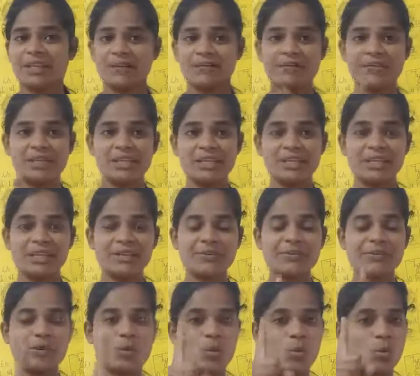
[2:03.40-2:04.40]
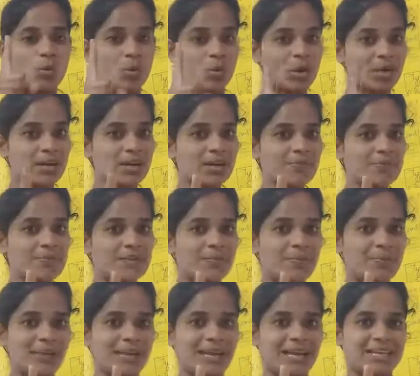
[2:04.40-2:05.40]
We live one of the
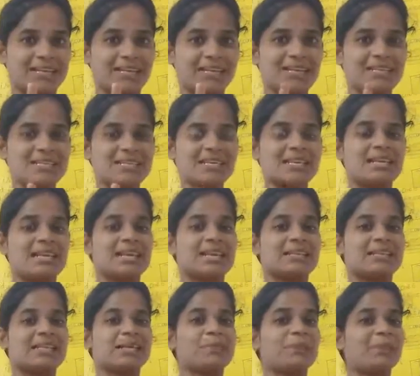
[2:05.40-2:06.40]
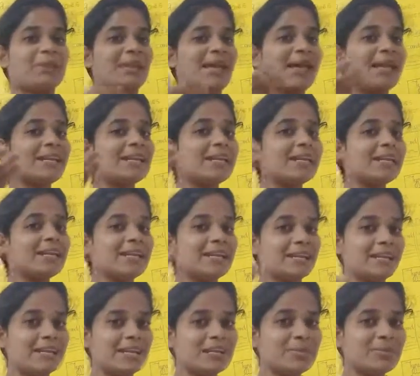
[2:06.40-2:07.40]
planet. That planet
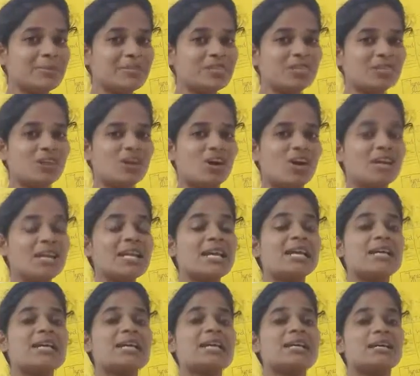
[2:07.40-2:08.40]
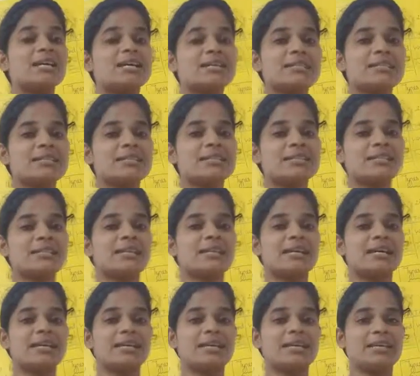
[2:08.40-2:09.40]
name is called Earth.
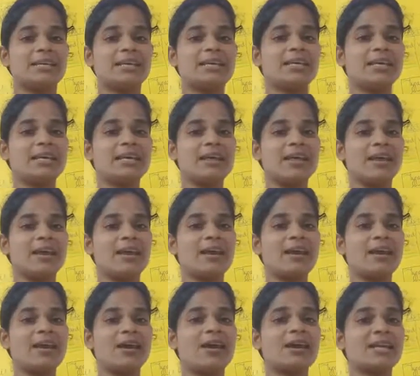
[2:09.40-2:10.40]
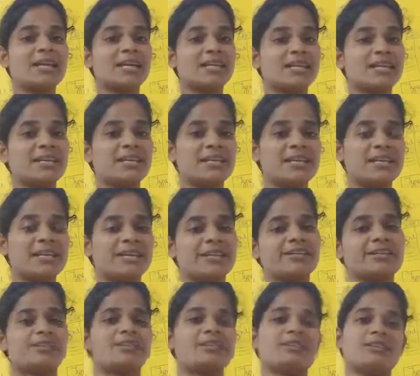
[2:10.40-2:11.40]

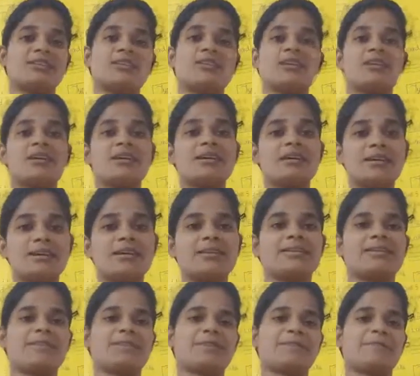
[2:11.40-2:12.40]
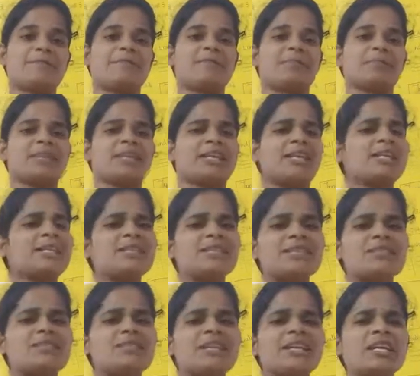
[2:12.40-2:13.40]
E-A-R-T-H. Earth. It
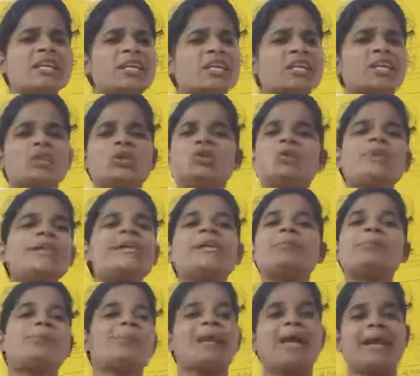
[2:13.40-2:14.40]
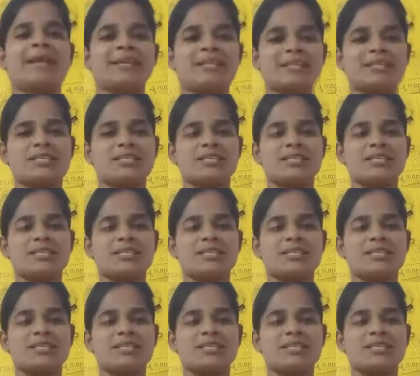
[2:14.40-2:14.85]
is very unique planet.